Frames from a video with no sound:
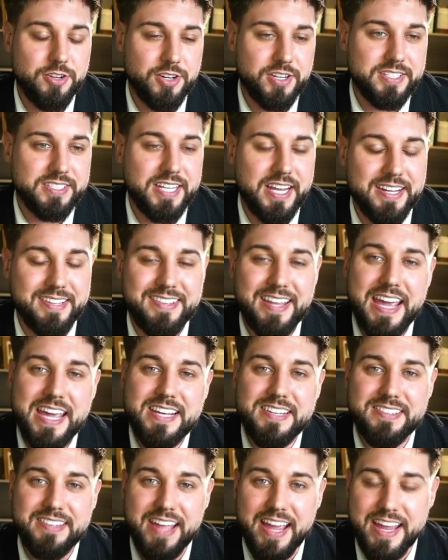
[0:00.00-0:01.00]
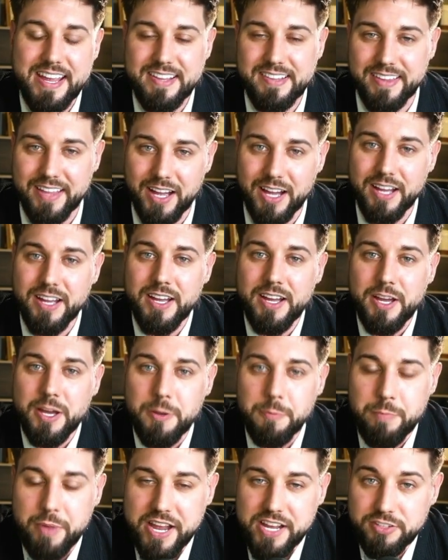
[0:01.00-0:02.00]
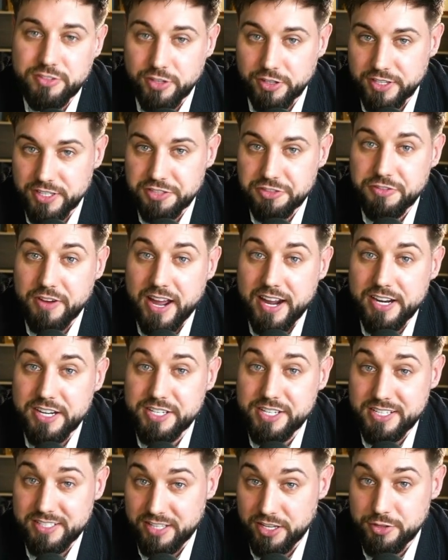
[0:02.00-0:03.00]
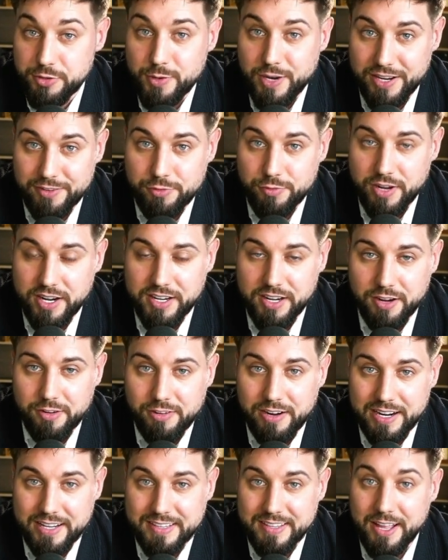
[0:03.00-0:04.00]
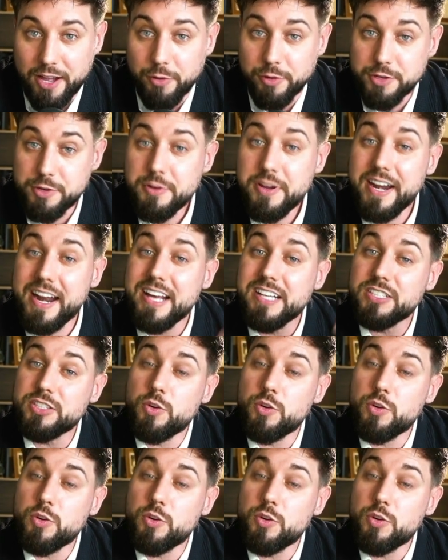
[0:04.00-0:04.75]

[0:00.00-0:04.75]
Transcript: say it takes data based on the strategies that you have running right now. And you can ask